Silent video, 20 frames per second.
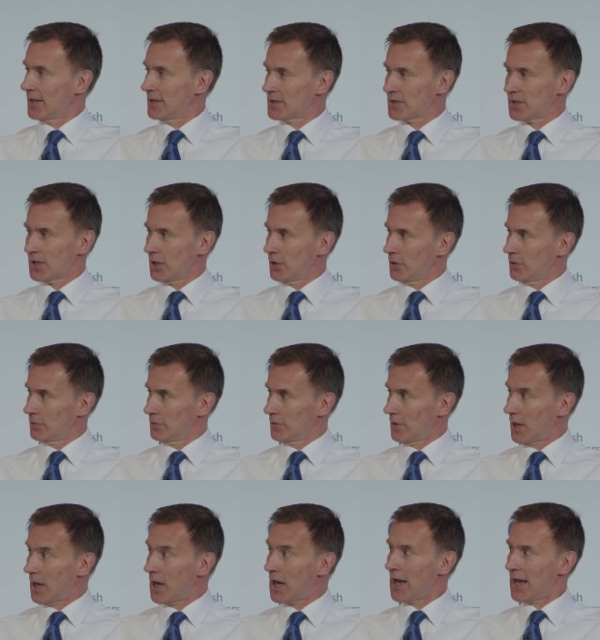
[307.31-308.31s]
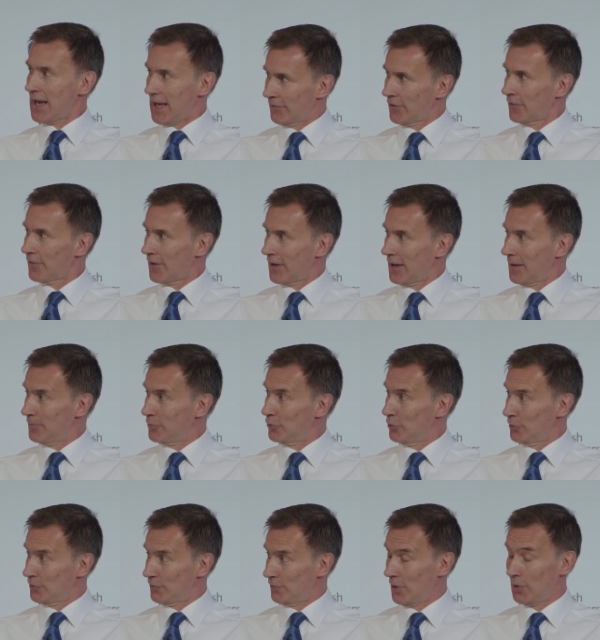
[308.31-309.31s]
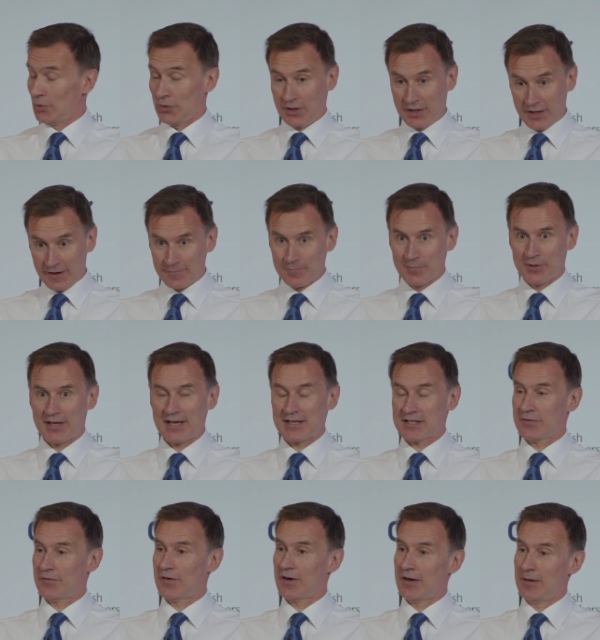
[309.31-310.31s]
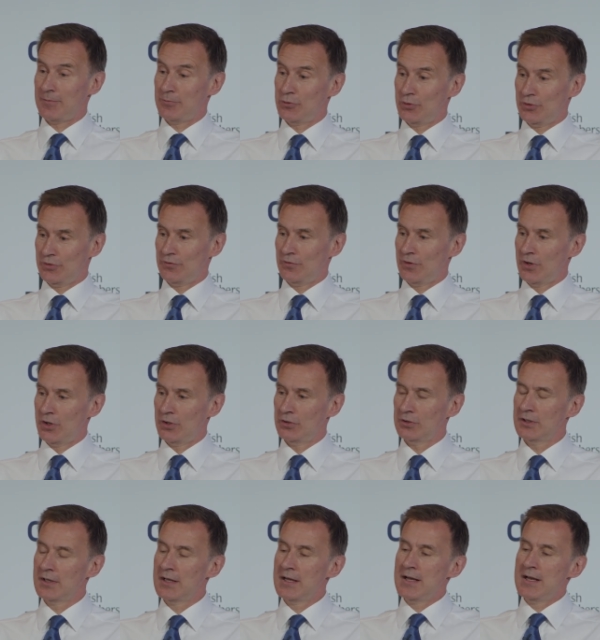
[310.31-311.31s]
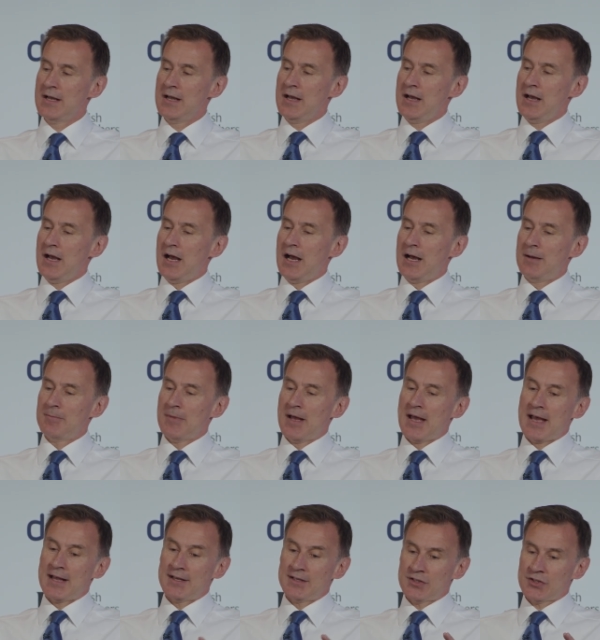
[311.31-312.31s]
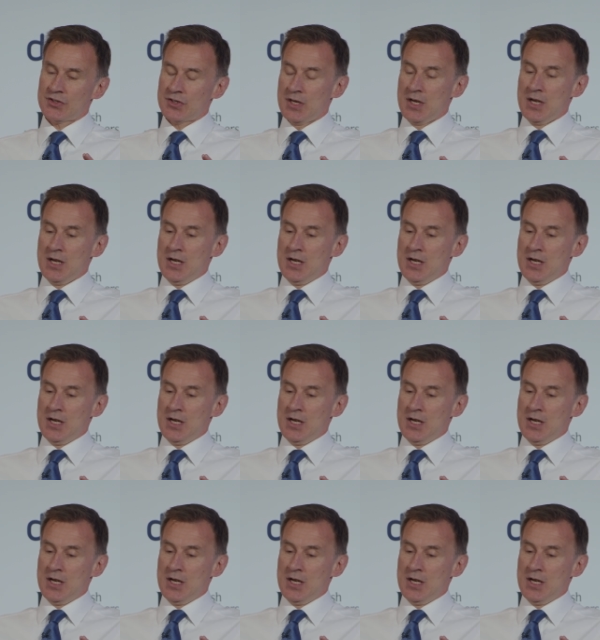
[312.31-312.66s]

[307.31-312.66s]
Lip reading: And so I have a very important role. The government has a very important role. And